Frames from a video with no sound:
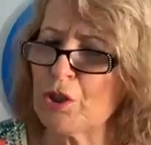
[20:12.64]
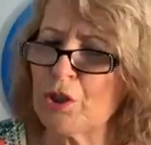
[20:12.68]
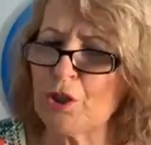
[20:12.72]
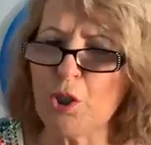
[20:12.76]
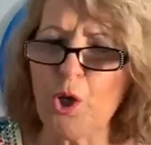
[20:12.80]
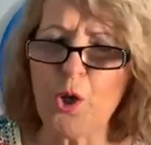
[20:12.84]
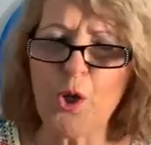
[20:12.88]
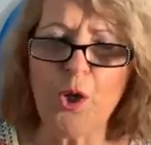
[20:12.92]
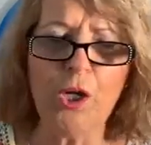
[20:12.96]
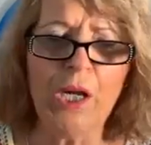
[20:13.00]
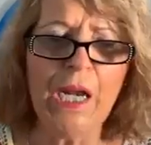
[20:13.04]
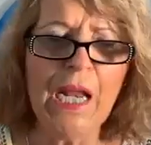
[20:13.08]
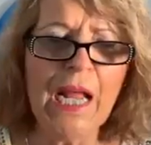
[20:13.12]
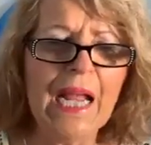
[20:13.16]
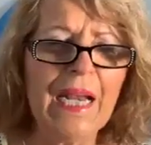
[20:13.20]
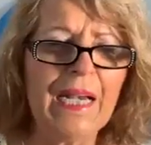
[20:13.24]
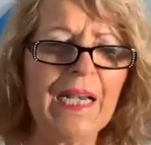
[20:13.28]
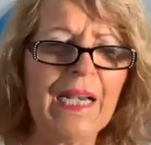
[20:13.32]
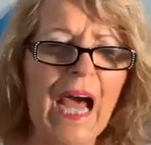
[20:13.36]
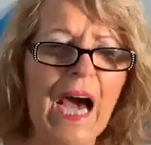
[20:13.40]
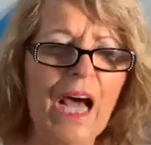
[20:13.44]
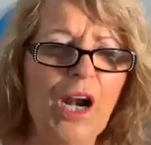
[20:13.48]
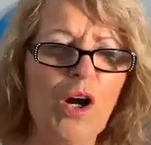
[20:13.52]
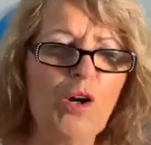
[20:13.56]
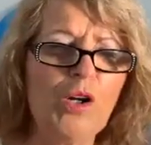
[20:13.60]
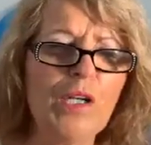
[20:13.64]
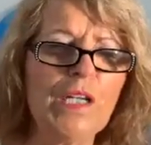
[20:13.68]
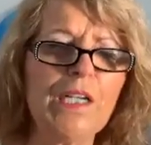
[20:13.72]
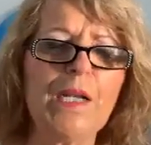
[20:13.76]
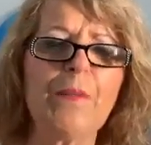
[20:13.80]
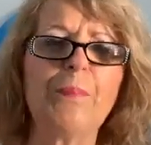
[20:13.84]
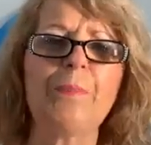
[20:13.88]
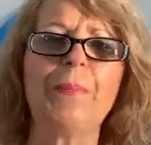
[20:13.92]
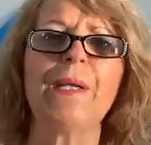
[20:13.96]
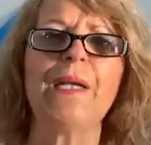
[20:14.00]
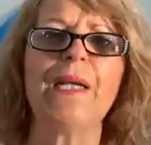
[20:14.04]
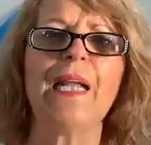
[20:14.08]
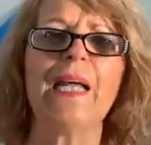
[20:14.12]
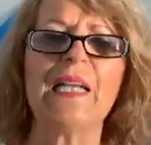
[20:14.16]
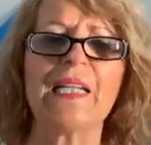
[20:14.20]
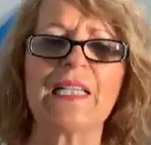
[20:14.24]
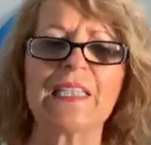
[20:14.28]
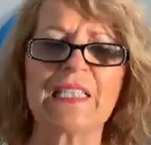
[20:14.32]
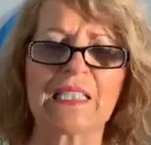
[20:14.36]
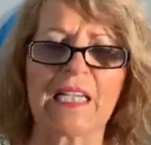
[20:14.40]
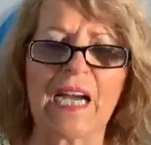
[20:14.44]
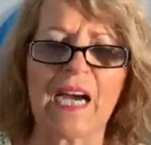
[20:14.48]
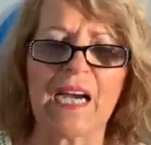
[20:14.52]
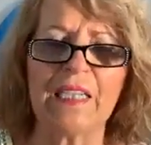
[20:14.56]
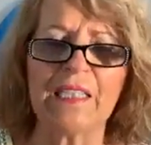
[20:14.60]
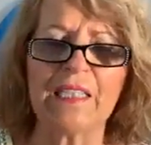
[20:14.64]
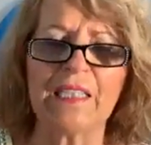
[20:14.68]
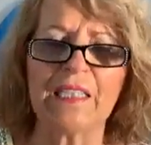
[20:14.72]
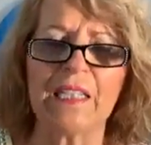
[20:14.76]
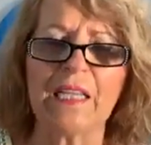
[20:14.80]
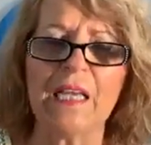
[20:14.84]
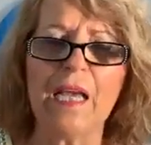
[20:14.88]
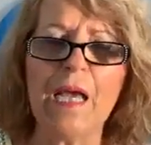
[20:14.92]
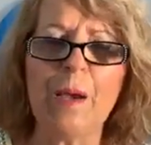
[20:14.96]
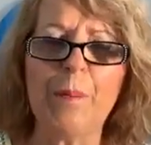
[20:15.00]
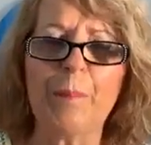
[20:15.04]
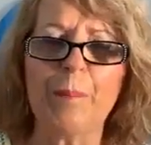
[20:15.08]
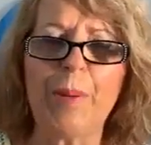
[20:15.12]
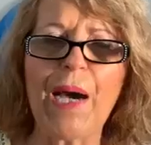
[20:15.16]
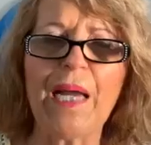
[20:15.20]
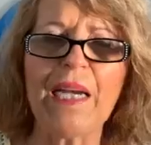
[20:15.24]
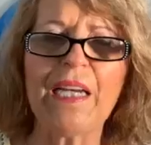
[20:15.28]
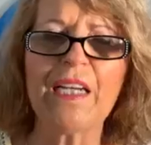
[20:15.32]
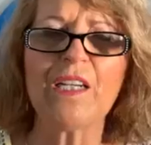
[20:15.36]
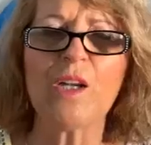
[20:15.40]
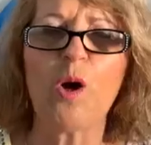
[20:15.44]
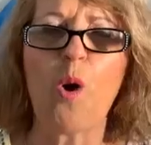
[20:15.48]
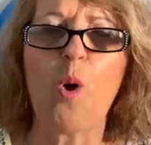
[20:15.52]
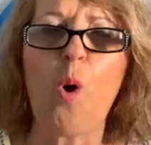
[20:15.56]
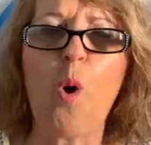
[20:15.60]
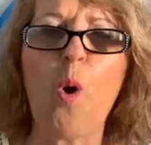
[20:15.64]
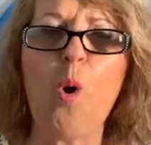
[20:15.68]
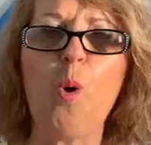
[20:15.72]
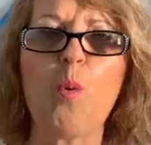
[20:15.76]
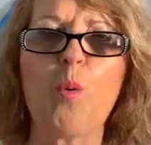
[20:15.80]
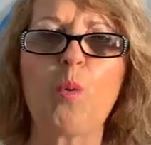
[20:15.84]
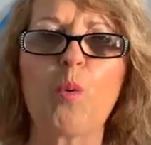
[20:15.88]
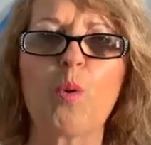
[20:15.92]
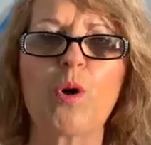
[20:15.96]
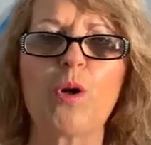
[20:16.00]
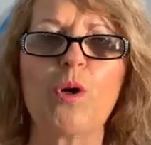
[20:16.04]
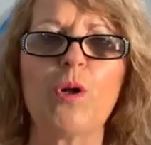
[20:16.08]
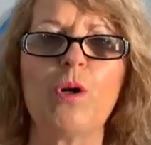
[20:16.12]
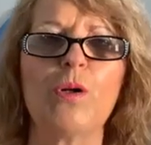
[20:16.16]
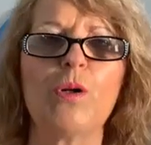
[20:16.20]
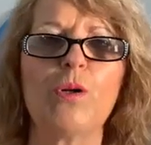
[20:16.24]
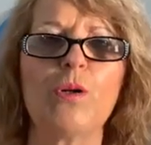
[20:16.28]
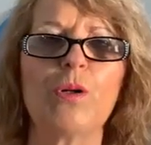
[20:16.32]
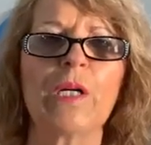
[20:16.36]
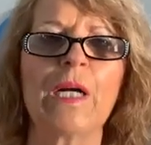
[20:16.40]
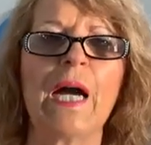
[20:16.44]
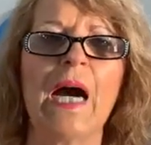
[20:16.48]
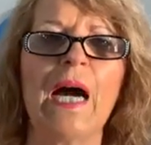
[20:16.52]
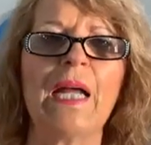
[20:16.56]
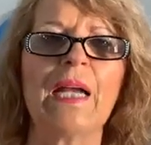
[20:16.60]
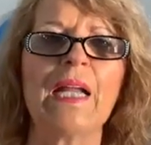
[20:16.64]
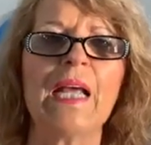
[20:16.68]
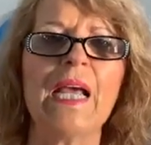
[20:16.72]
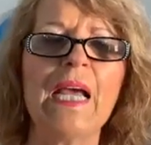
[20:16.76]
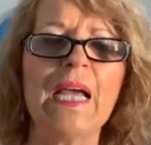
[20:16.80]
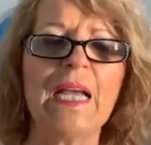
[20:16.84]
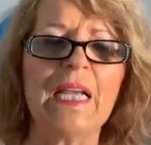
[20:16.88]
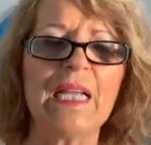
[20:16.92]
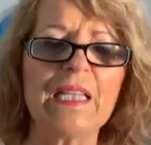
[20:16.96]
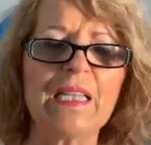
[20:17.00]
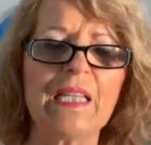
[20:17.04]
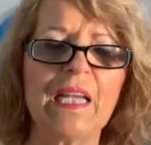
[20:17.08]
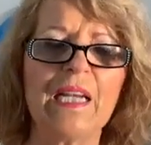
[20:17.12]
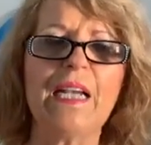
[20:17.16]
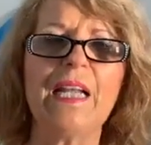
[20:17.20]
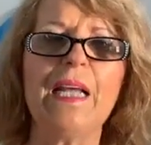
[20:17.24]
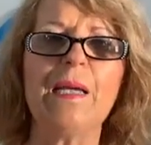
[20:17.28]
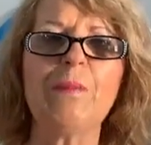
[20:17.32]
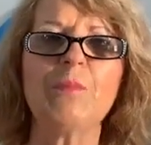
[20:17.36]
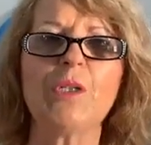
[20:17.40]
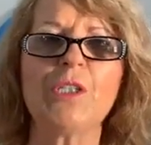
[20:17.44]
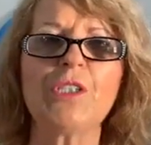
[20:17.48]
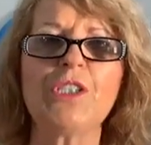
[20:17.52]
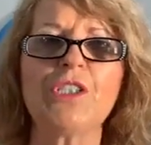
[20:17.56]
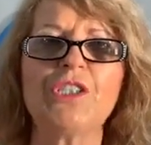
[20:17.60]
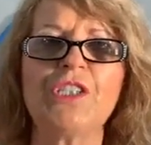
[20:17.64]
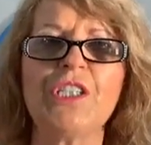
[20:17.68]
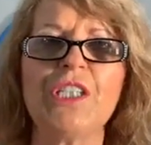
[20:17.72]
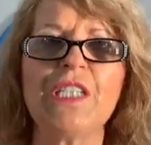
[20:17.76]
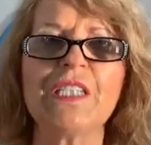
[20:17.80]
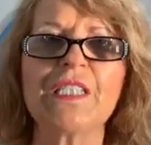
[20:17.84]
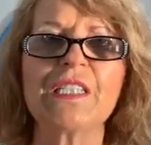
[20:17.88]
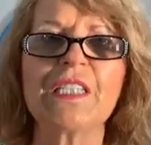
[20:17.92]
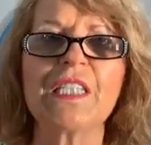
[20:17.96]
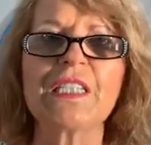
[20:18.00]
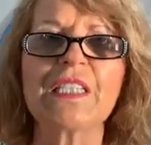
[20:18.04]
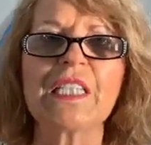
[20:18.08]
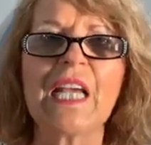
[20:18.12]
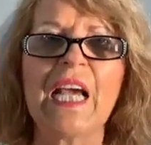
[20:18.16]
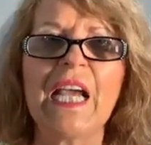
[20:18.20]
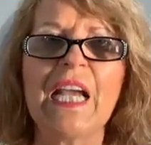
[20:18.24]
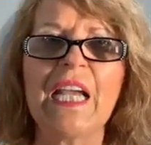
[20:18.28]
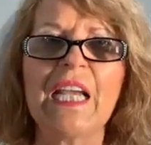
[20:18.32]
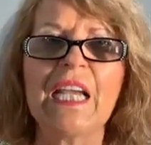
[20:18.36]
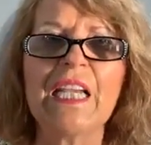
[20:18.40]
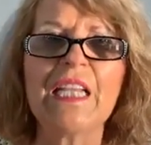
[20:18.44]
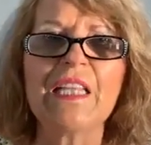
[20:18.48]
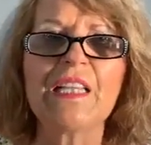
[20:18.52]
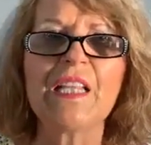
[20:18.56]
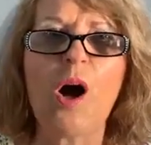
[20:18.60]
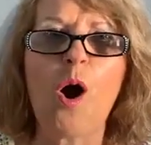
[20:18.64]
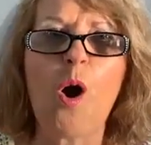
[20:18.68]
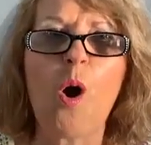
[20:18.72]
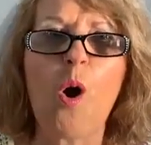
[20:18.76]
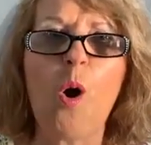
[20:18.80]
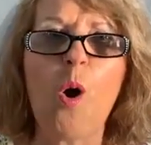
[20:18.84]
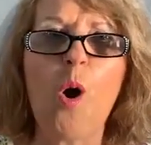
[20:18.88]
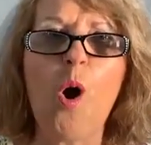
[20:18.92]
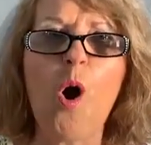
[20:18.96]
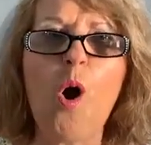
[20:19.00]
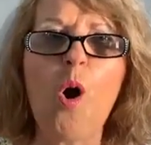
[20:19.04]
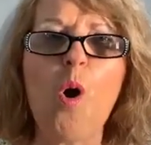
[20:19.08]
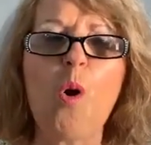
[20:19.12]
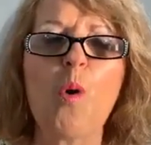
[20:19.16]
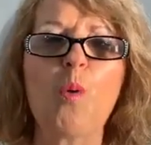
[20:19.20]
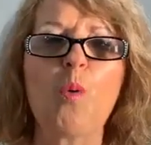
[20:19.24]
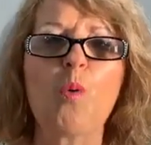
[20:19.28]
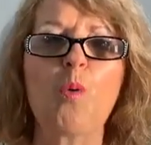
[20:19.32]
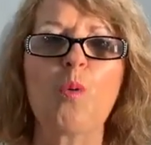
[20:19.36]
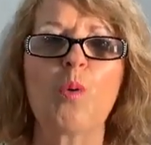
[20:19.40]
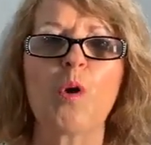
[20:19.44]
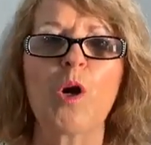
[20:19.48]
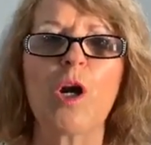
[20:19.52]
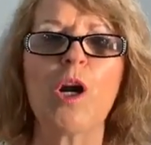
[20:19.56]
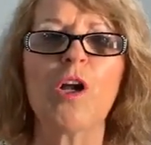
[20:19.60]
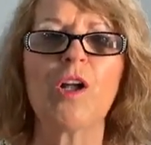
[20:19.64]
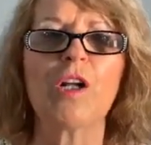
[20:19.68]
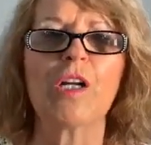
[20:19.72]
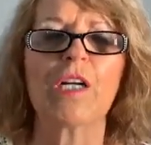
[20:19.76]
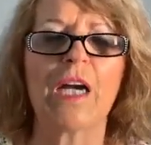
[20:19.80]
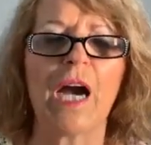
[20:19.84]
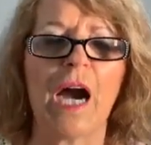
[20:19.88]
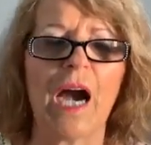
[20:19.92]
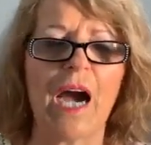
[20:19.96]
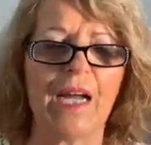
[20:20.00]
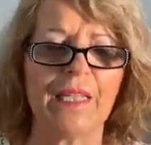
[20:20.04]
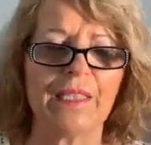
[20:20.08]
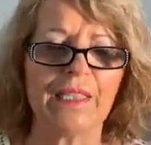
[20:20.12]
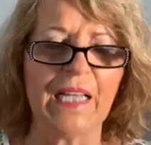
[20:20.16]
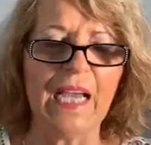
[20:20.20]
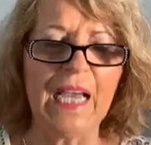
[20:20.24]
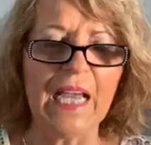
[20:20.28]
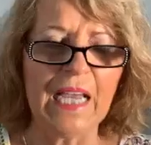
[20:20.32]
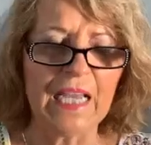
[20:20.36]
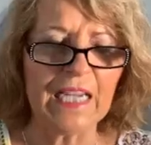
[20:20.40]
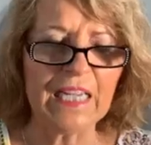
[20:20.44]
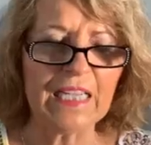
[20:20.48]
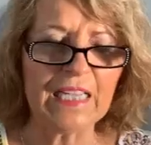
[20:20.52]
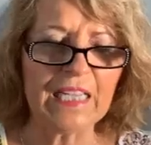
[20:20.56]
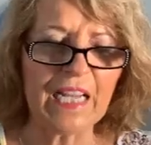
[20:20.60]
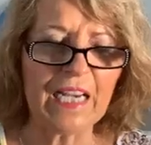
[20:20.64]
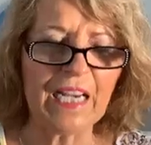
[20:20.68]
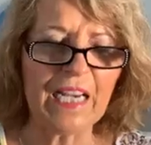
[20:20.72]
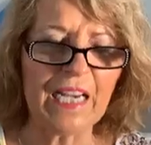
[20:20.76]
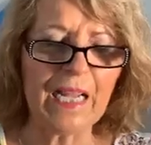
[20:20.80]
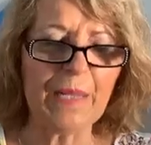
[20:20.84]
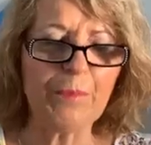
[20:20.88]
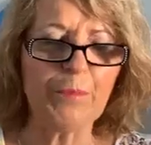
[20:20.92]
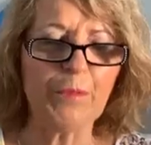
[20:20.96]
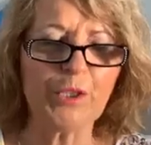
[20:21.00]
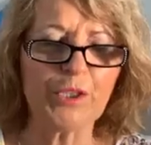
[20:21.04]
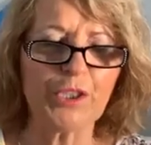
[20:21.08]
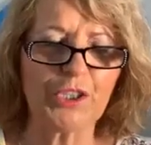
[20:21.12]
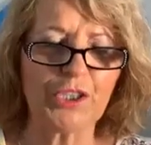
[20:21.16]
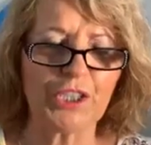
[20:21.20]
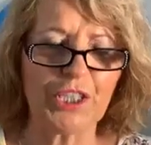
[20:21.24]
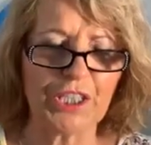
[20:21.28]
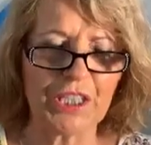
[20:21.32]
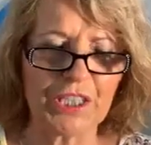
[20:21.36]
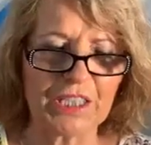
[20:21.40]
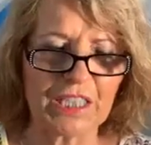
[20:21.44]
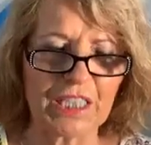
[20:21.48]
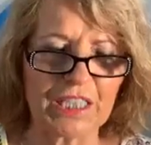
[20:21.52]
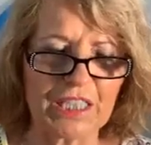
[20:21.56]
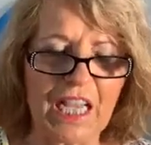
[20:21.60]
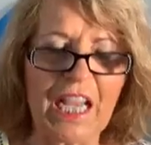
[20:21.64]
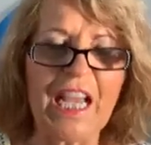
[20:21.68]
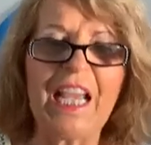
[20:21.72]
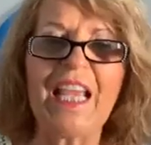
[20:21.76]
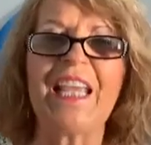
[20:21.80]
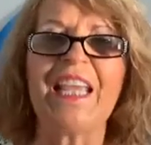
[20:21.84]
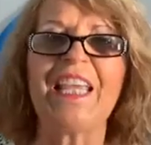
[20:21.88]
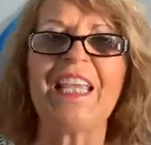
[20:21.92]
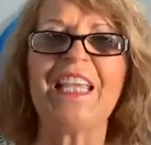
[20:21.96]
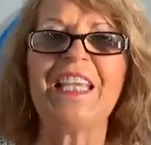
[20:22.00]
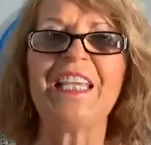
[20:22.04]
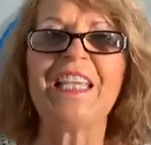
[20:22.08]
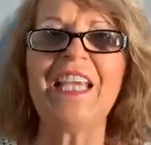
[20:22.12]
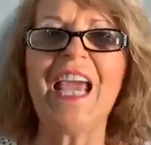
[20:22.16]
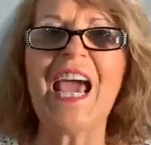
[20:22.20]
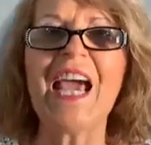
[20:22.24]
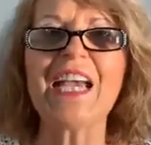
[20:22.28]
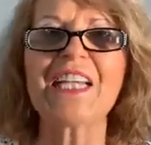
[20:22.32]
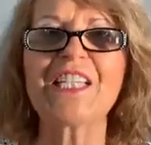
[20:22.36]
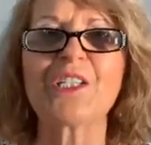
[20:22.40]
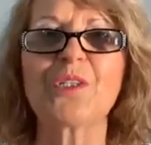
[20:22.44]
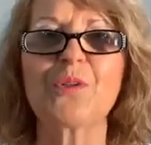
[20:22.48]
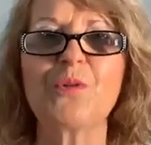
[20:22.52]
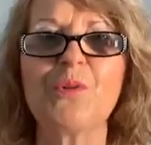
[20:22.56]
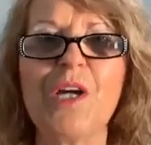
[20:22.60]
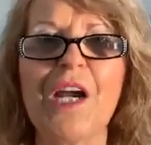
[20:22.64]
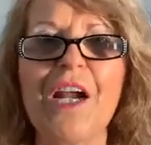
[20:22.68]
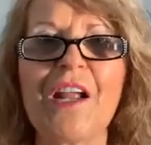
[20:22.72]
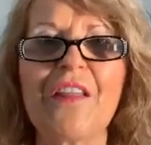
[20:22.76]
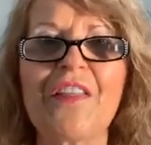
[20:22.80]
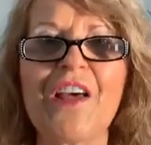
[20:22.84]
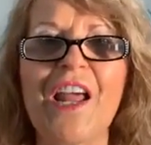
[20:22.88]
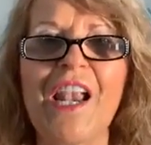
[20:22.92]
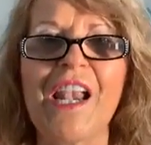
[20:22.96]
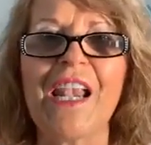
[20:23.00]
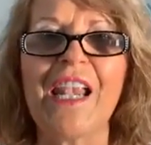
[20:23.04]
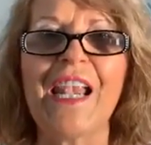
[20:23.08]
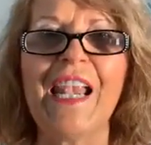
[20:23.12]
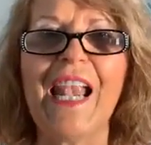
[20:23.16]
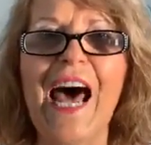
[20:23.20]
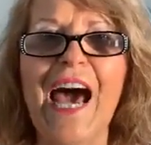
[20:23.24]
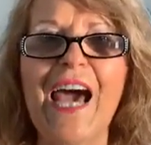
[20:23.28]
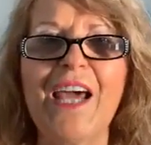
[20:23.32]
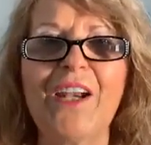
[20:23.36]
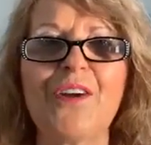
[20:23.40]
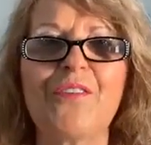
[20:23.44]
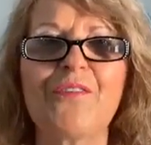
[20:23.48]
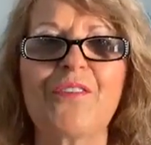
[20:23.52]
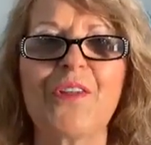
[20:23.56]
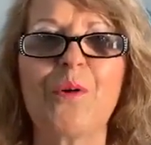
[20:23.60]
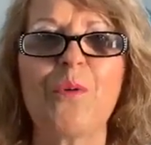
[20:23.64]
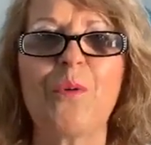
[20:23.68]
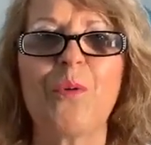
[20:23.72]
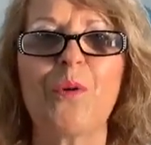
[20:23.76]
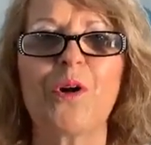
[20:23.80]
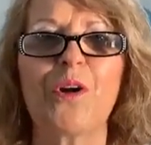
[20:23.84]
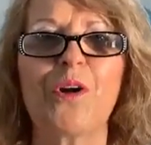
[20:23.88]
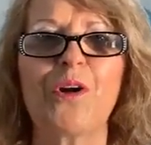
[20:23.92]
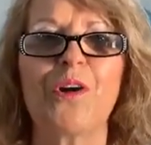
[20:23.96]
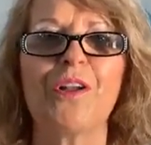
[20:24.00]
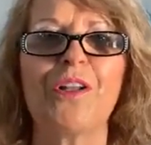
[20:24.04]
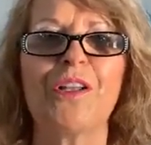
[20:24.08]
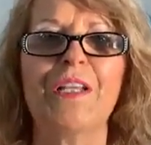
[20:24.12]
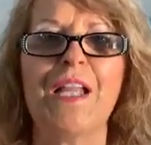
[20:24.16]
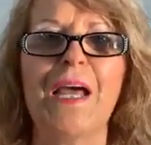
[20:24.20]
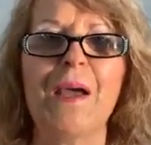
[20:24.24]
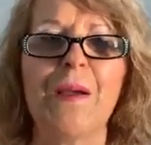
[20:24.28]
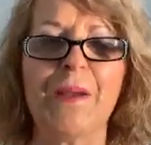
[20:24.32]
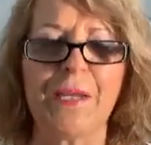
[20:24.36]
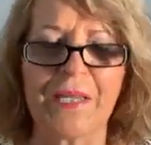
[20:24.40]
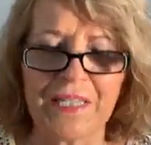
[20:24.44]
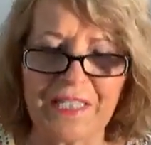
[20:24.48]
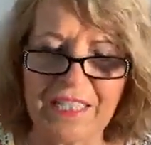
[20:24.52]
soul, not only in Pinellas County, but in the whole world, Lord God, in the name of Jesus. In the whole world, God, in the name of Jesus. Yes, we are the light of the world.